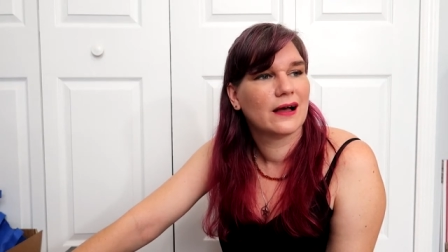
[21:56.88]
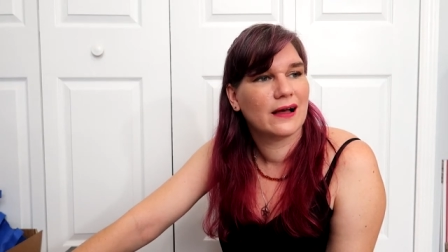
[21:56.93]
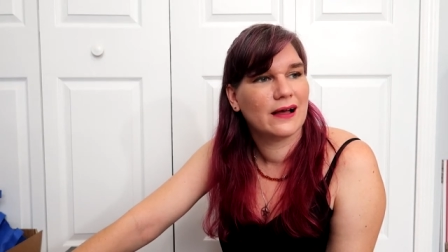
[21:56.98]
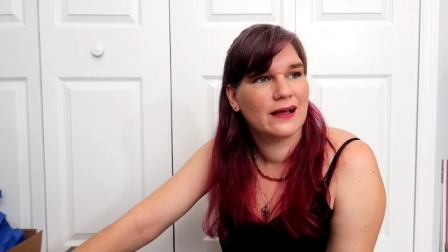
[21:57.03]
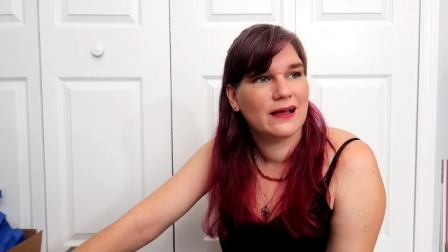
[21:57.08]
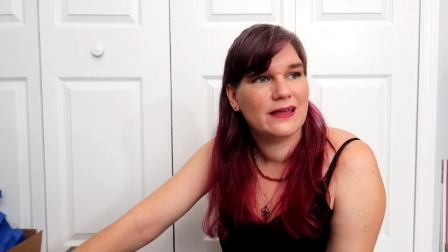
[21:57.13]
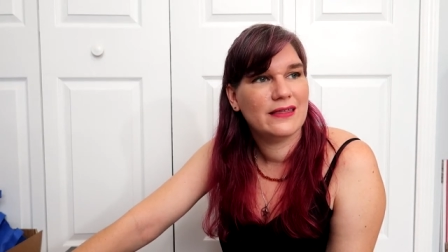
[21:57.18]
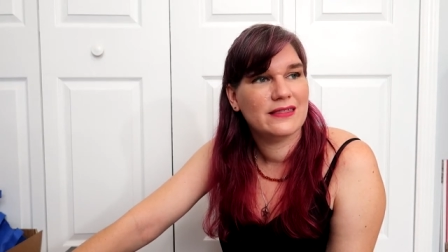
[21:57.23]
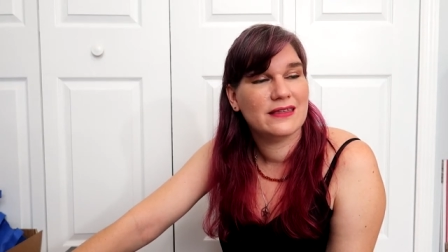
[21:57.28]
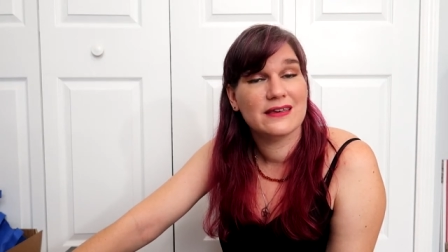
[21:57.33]

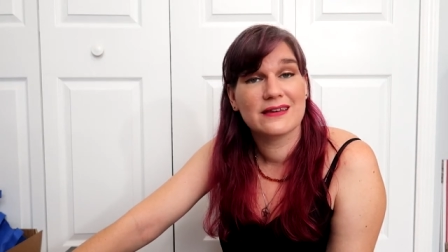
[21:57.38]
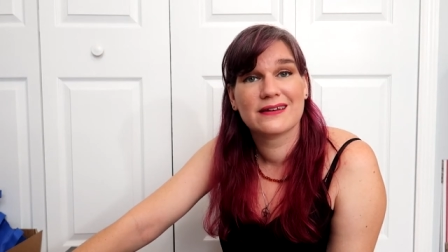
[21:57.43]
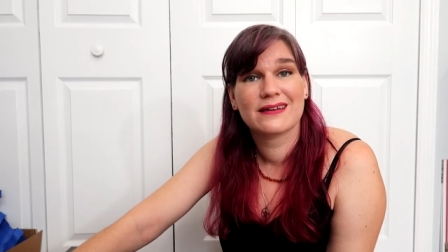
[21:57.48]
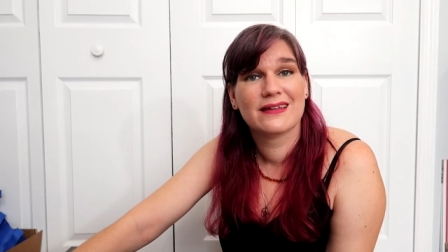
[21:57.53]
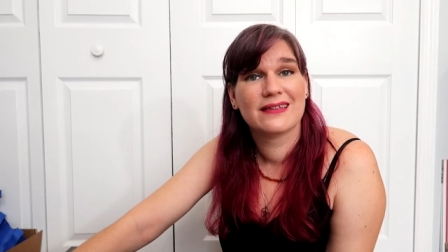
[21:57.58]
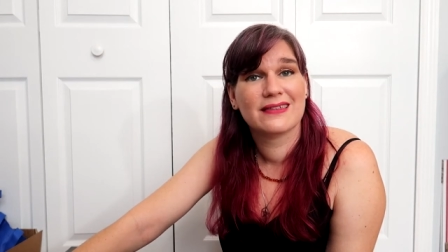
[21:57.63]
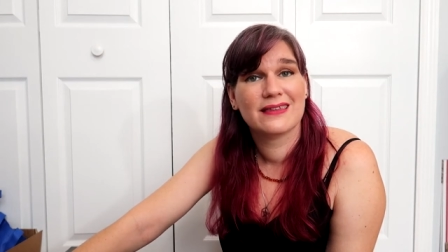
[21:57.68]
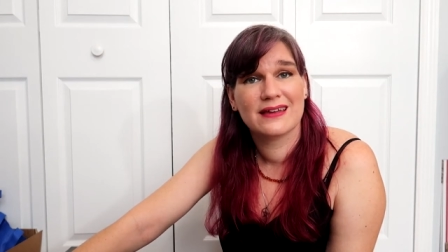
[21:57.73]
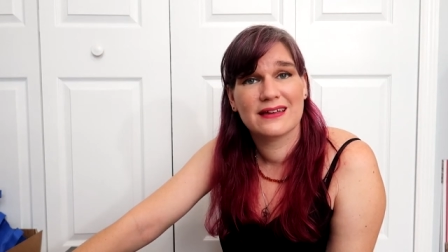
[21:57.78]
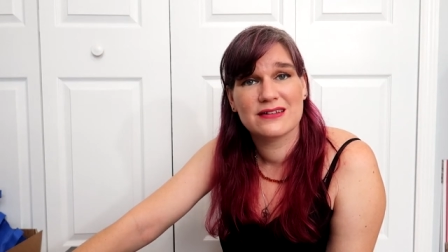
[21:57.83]
I think
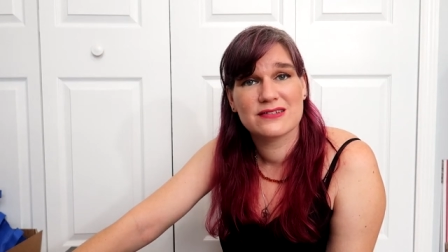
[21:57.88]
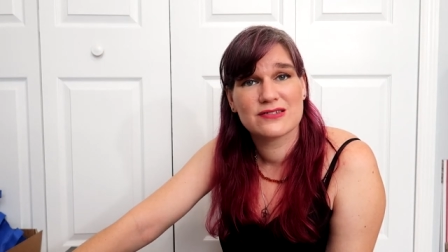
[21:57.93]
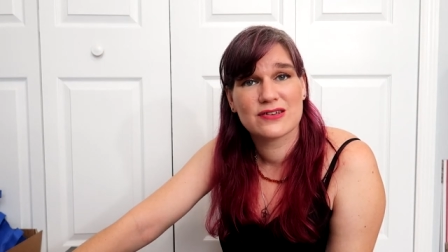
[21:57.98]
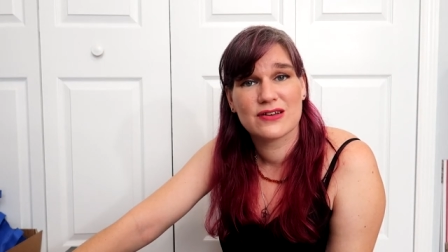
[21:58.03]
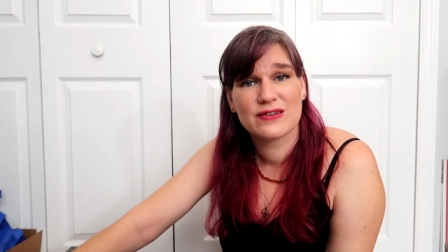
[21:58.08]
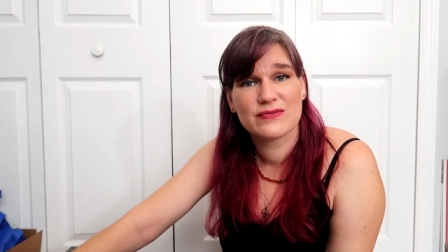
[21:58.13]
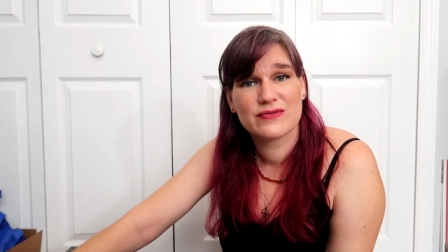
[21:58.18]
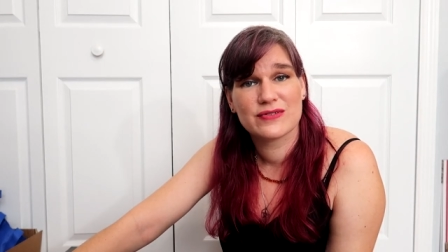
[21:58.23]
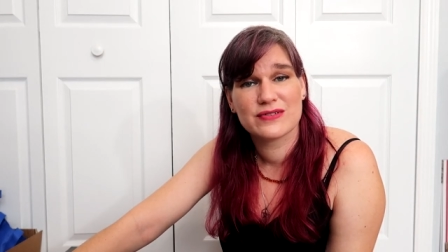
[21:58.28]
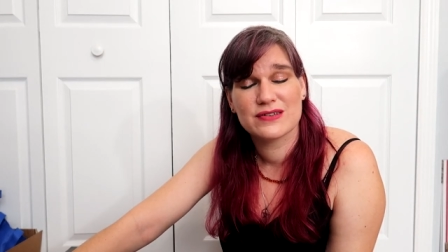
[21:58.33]
that is
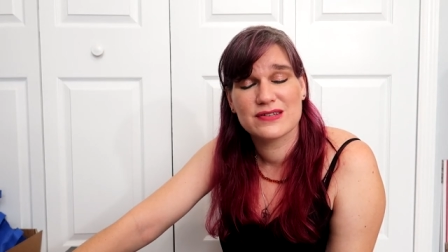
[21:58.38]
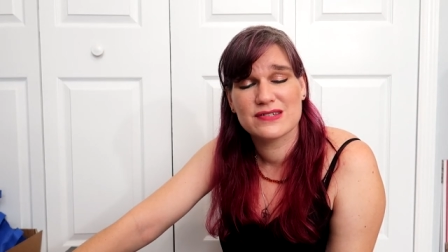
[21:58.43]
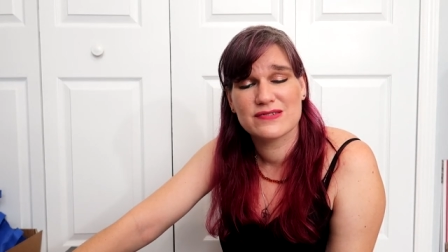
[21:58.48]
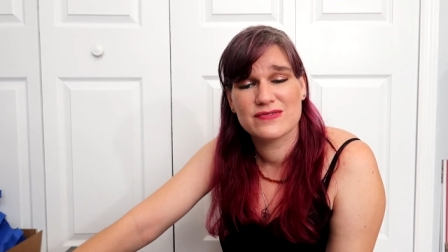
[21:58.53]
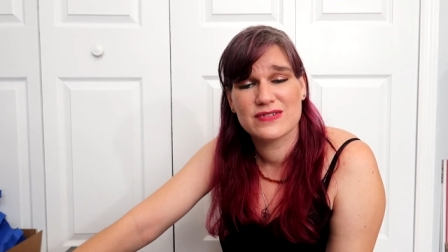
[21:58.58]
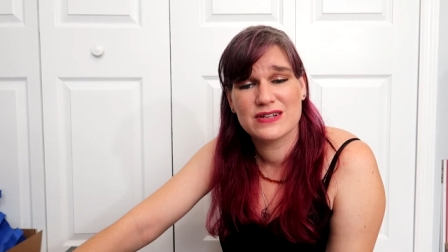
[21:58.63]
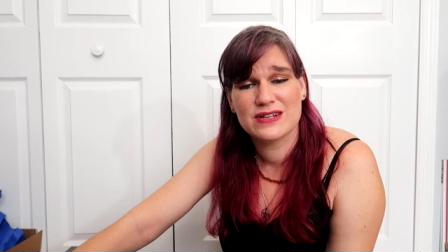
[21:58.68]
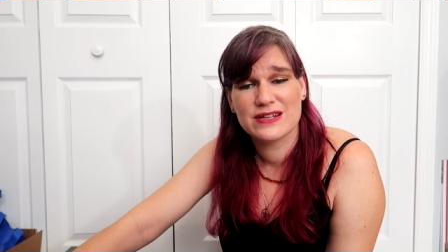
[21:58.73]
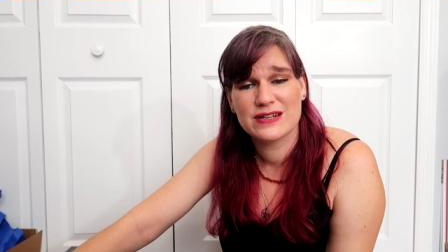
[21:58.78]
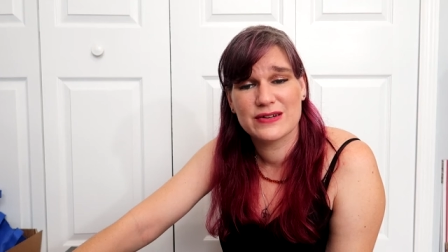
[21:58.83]
all for this
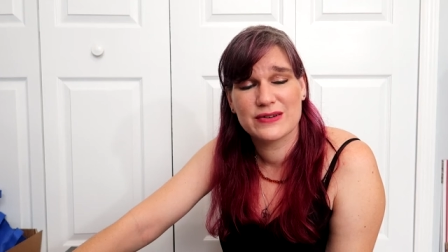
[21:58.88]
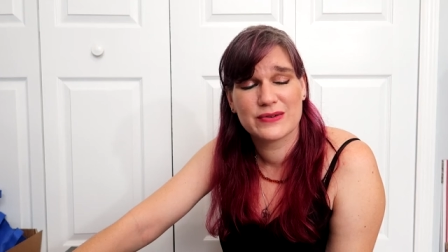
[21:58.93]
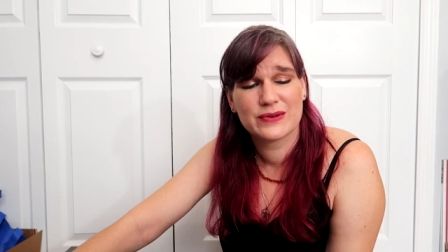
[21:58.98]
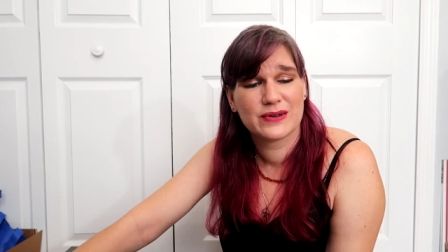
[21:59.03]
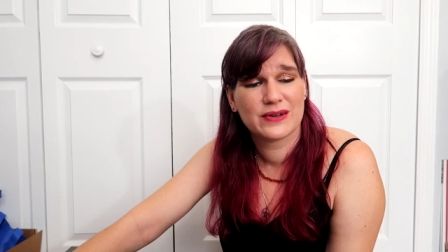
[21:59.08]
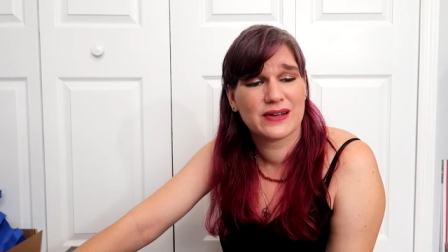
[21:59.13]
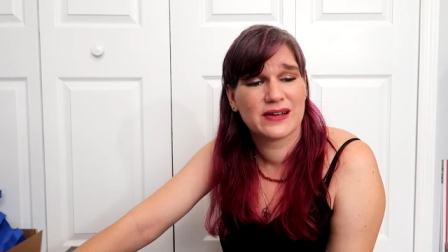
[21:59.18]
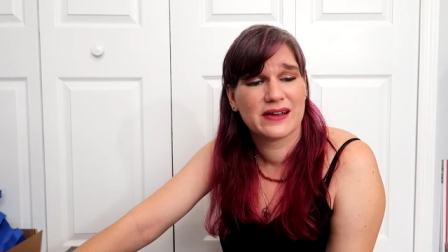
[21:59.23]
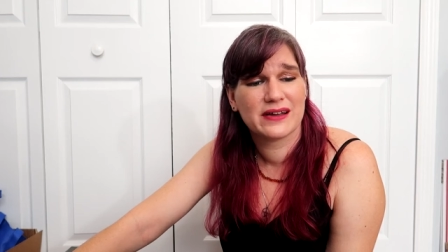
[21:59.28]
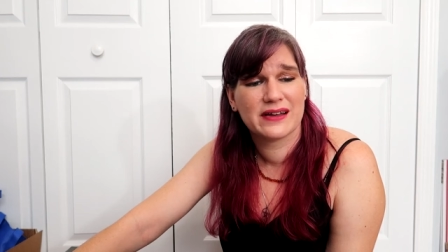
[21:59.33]
video.
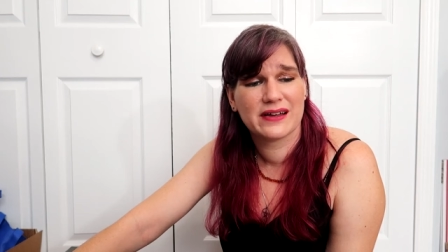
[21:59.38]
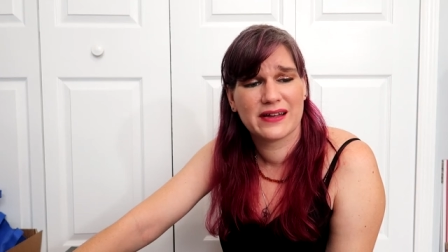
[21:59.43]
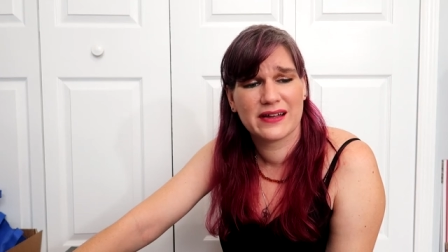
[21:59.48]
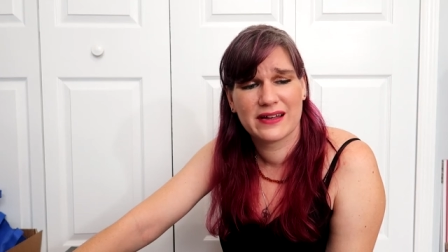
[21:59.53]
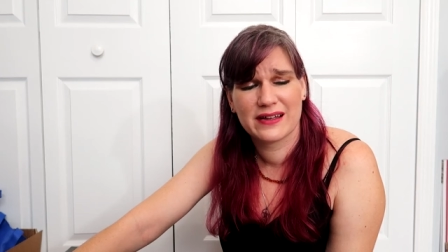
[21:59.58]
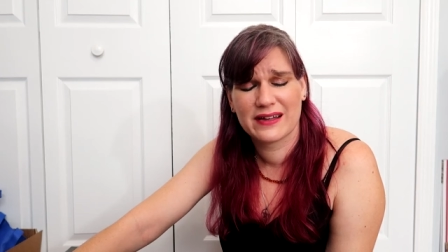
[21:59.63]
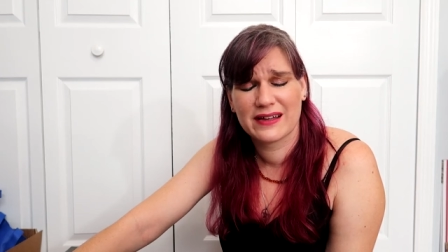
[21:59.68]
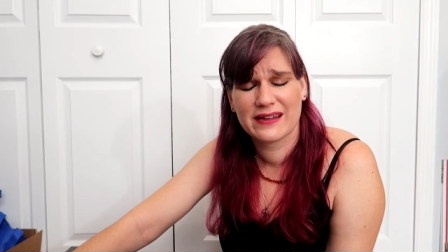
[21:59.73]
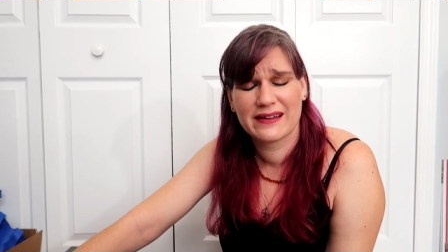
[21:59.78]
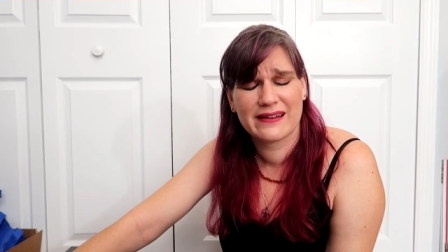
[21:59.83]

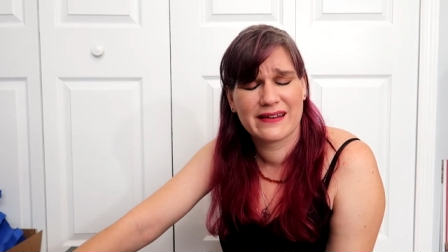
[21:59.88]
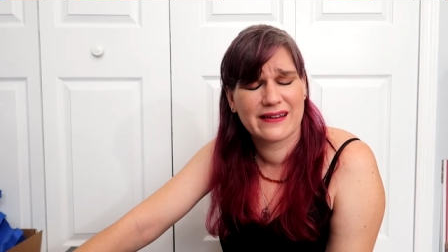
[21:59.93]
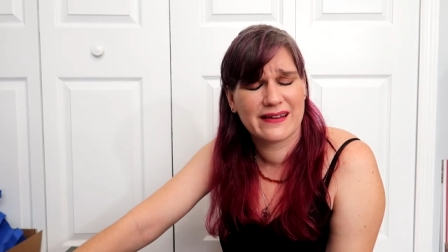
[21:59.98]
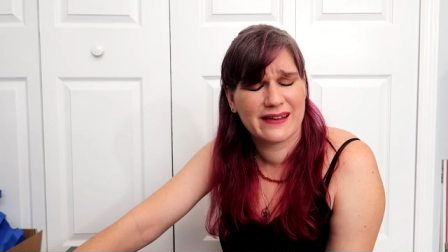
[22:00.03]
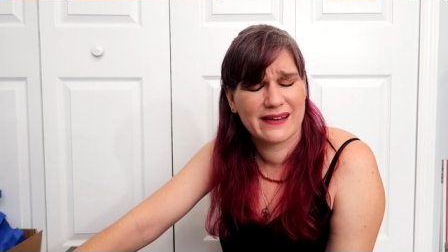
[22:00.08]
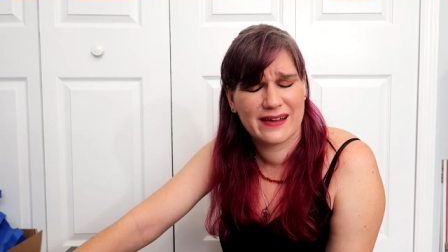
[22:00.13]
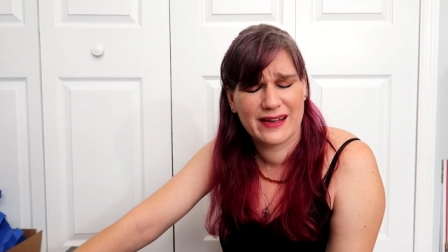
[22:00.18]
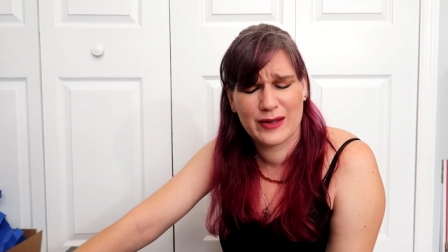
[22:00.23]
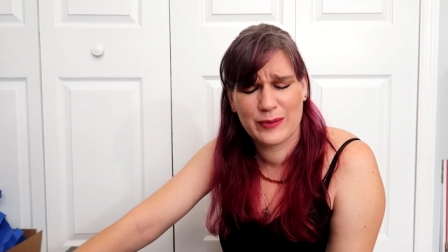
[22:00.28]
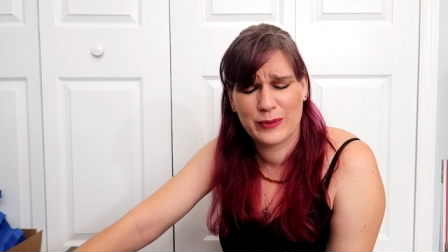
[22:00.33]

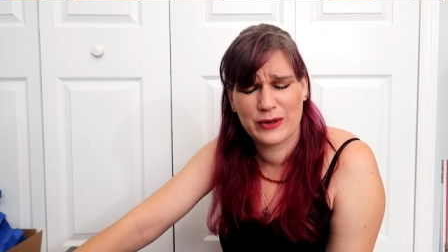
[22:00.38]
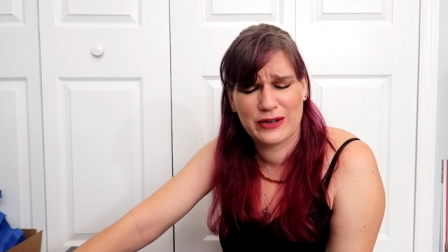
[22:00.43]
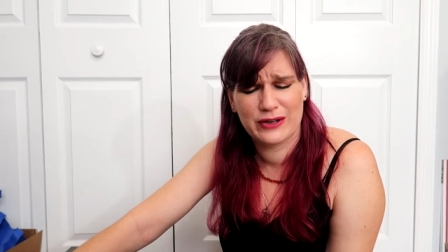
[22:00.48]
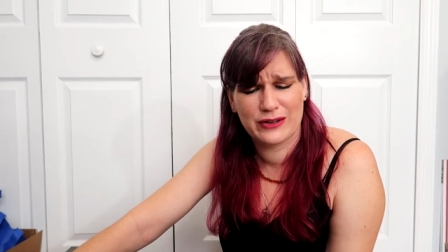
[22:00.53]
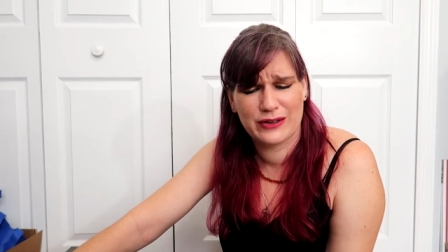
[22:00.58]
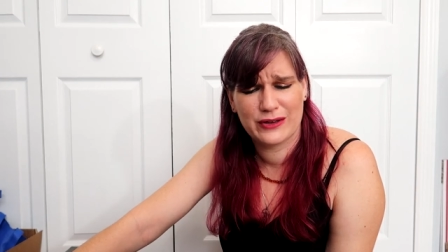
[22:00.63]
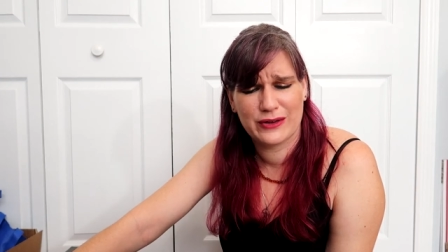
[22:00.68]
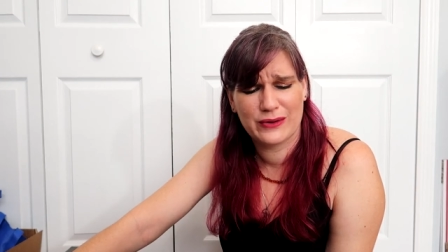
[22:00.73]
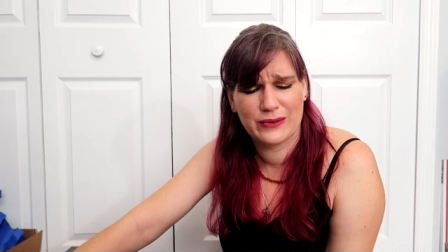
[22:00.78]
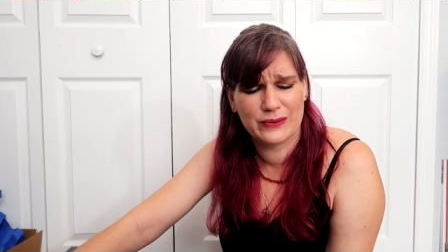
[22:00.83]
I'm gonna
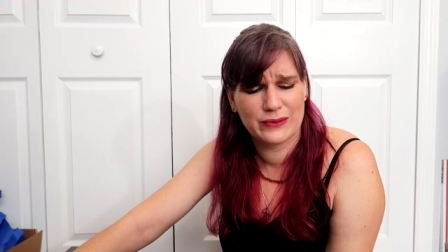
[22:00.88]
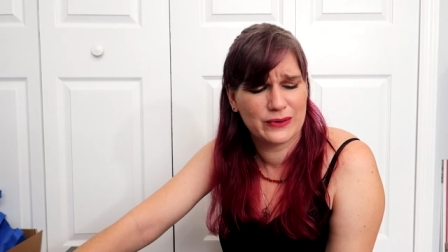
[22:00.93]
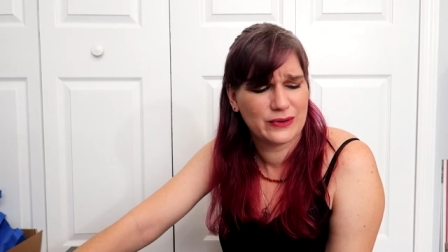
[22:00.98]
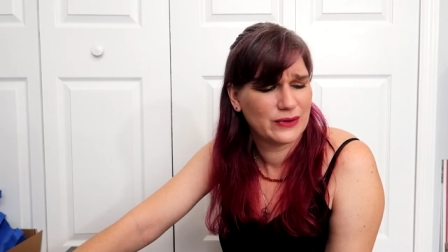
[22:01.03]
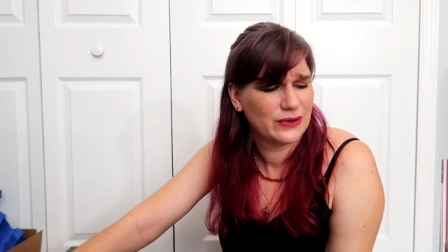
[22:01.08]
go